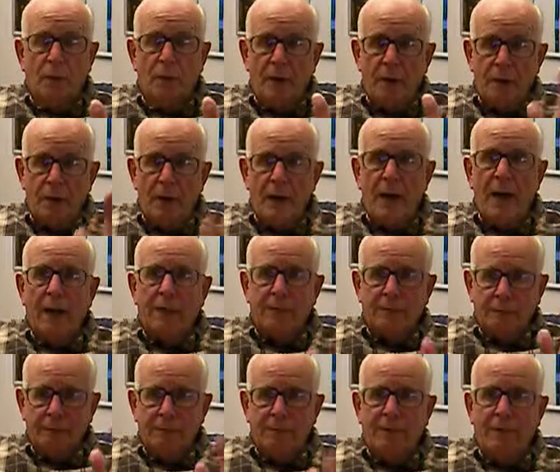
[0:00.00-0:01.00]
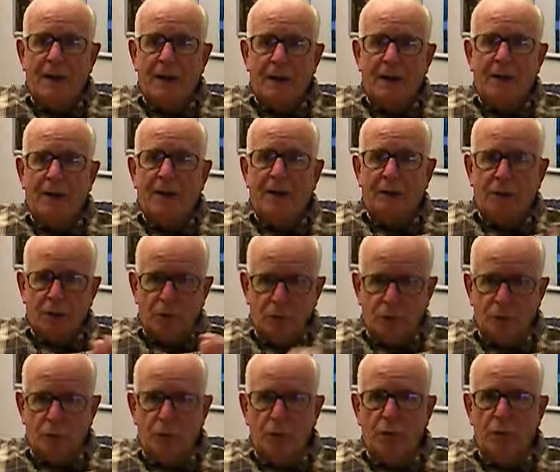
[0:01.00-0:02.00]
When you actually find out
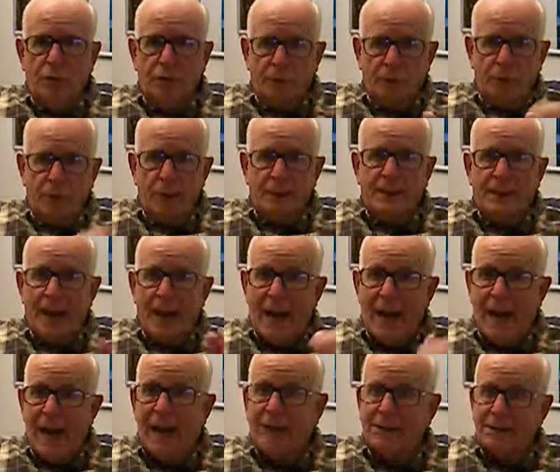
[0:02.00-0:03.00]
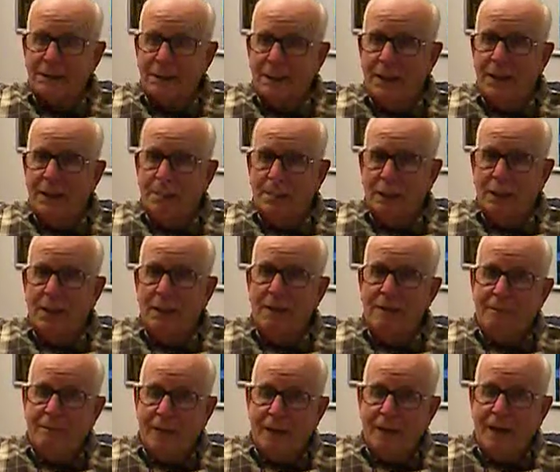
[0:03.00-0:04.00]
the truth of what they actually
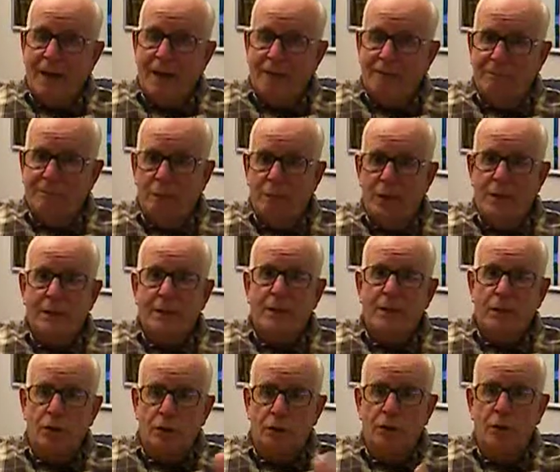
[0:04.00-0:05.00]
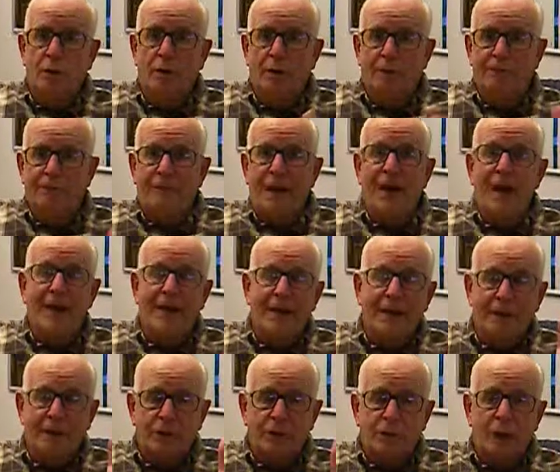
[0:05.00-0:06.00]
believe and have written, you will
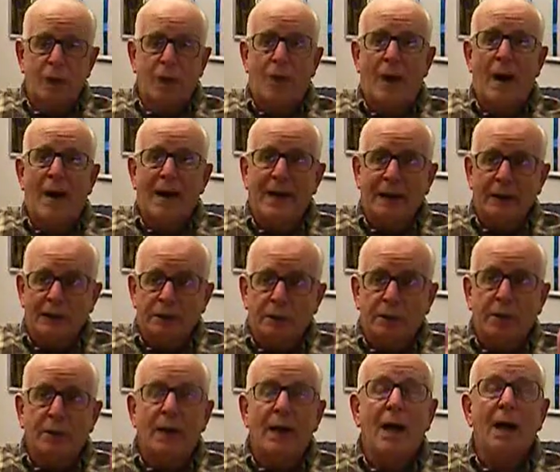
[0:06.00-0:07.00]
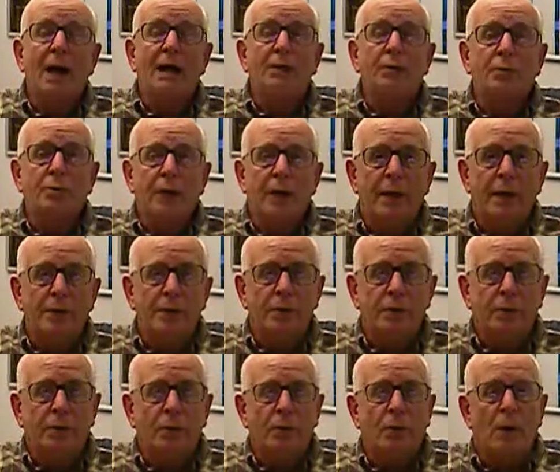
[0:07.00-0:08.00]
find that their writings are contrary
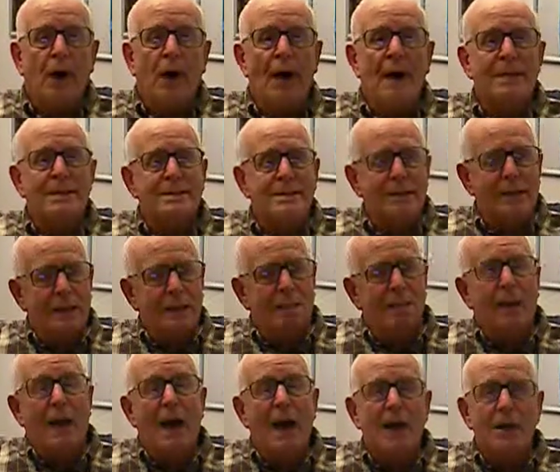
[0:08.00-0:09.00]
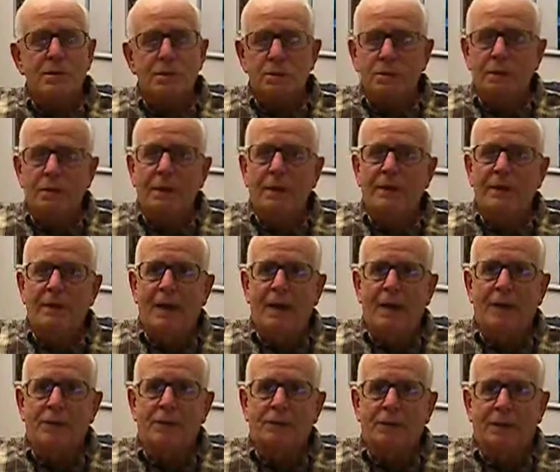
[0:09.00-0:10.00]
to Christ, the apostle, and
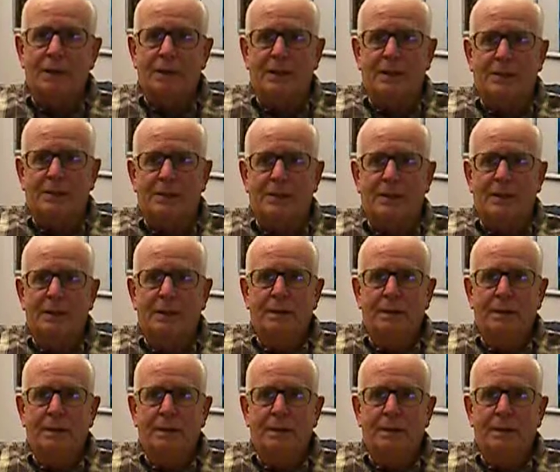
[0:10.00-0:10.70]
evangelist